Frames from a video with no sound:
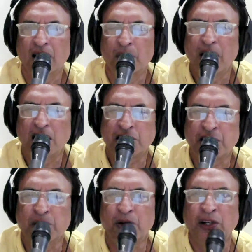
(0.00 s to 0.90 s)
We ask
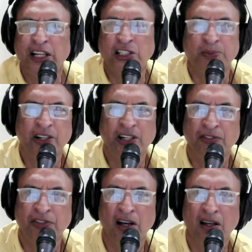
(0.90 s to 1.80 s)
you, Holy Spirit
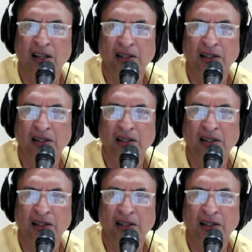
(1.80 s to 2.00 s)
of God,